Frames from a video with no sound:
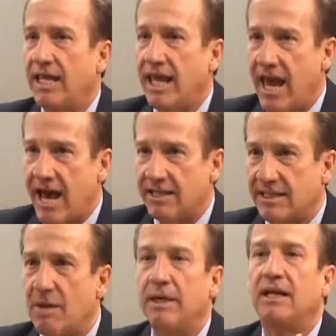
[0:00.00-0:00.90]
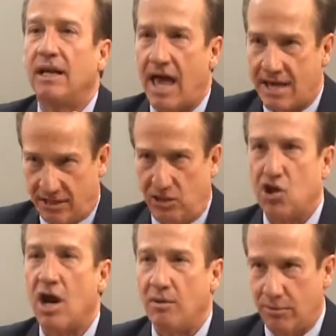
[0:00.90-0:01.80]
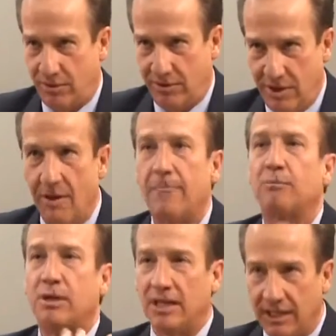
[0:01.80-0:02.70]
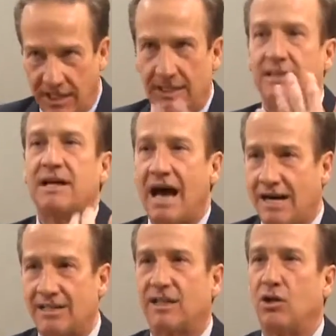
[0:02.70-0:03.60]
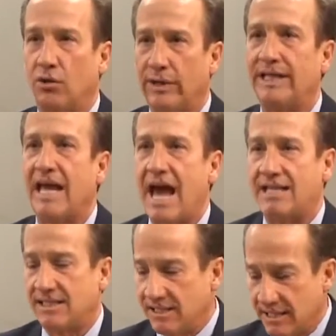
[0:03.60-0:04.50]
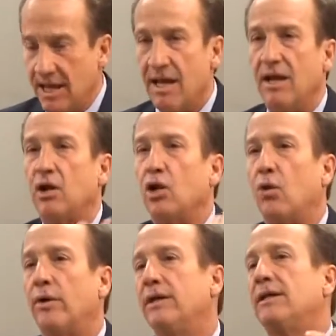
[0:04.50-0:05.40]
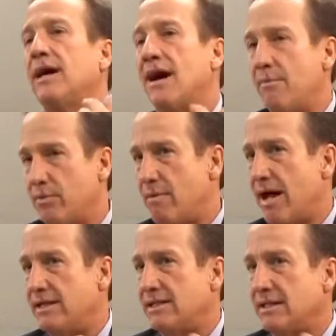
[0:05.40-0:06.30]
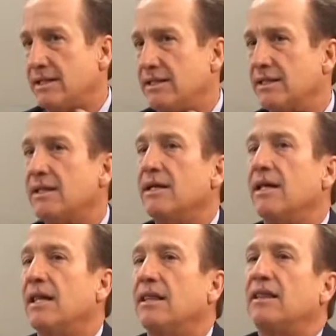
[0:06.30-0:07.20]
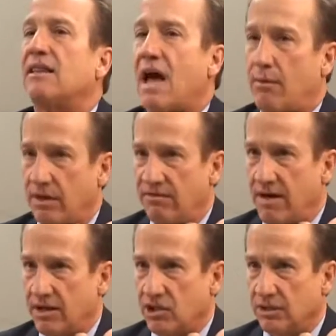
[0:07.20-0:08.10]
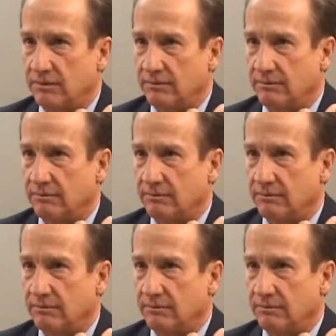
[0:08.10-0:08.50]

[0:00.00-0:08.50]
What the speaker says: glass chamber, breathing in toxic chlorine gases. Chlorine compromises thyroid function.